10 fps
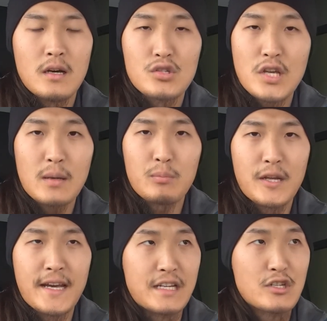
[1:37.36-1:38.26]
take
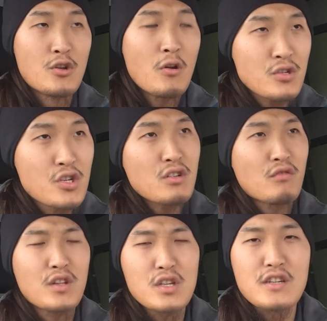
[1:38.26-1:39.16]
place, not just
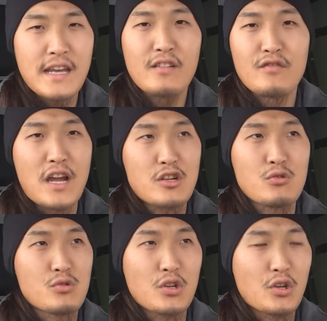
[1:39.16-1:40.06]
for the sake of
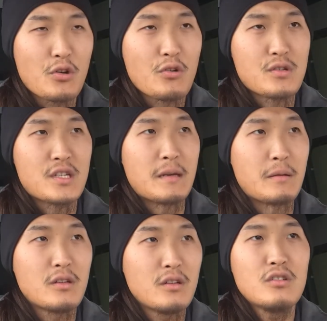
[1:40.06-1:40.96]
national
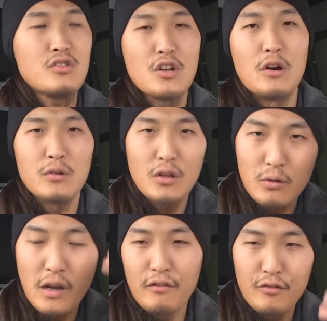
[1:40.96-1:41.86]
security. You know,
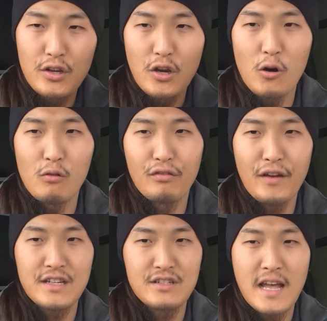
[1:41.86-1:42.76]
covering your whole
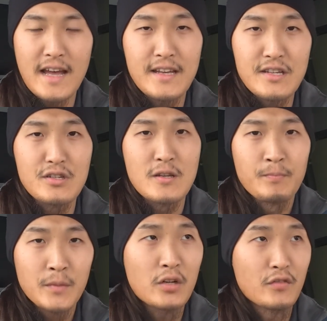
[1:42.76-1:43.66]
face, that is
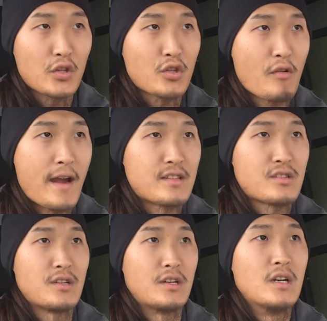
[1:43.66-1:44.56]
kind of a threat
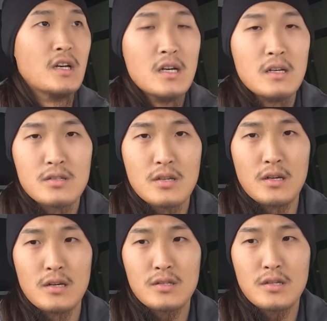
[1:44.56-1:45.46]
to
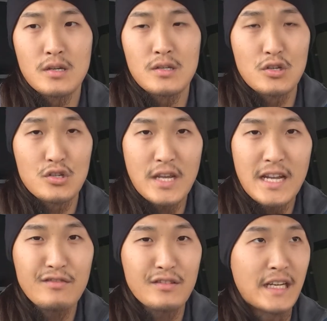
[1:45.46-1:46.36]

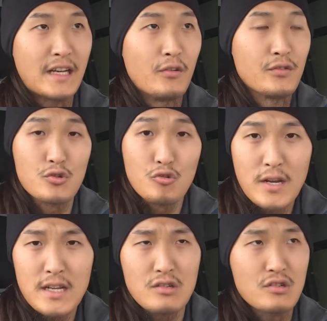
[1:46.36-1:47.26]
safety on the
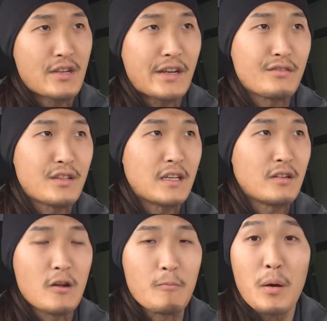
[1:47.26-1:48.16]
streets and safety,
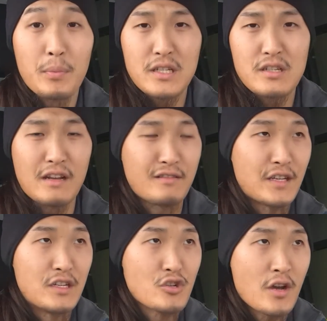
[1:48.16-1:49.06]
you know, public
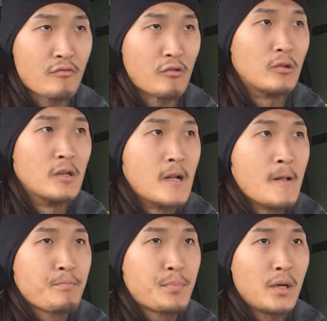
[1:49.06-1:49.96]
safety in general.
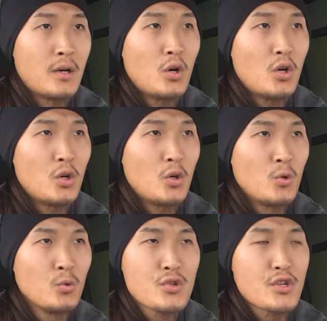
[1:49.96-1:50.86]
But
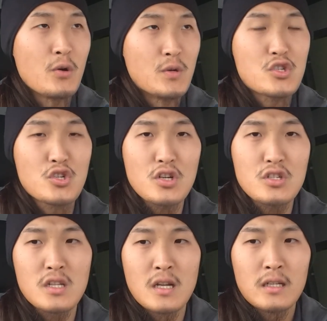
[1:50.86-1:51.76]
also, it's
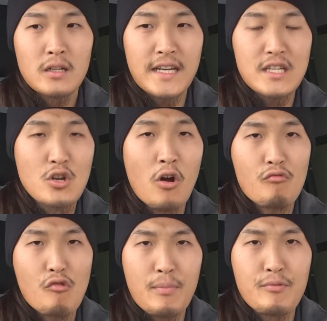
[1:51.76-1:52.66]
just like, it's not
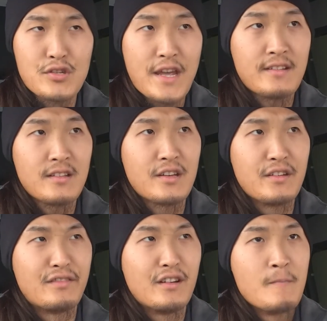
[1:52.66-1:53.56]

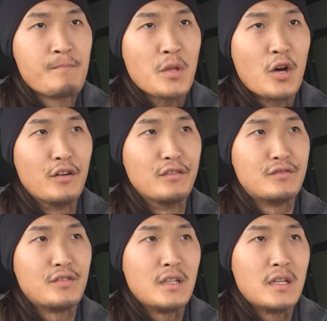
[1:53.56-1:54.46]
representative
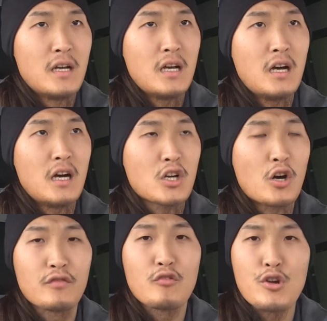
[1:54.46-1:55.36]
of a
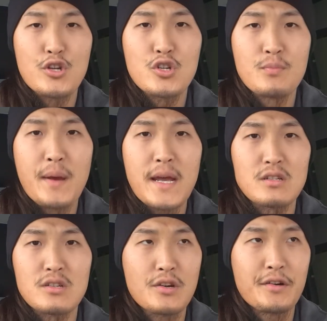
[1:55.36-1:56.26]
kind of
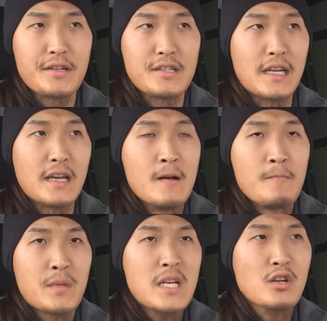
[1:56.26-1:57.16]
Christian-based society.
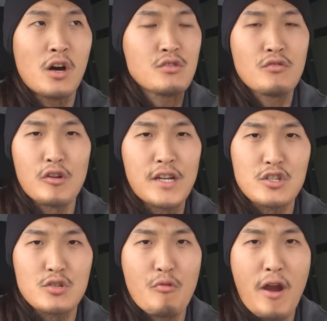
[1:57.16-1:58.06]
These kinds of
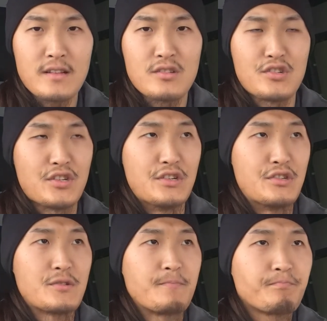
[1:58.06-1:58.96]
religious
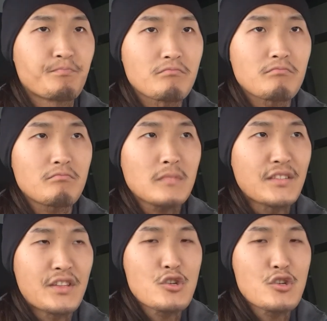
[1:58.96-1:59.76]
practices, they